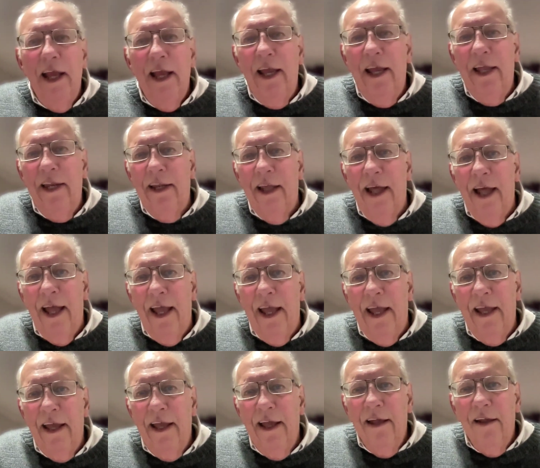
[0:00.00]
in
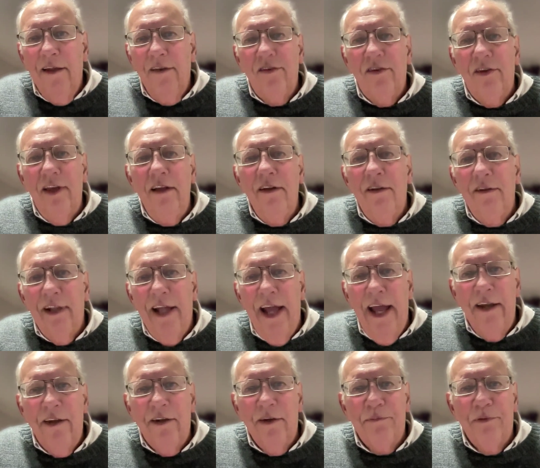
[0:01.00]
a single
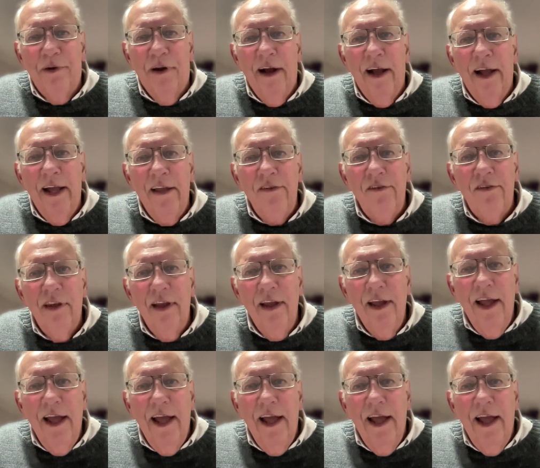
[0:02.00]
enterprise,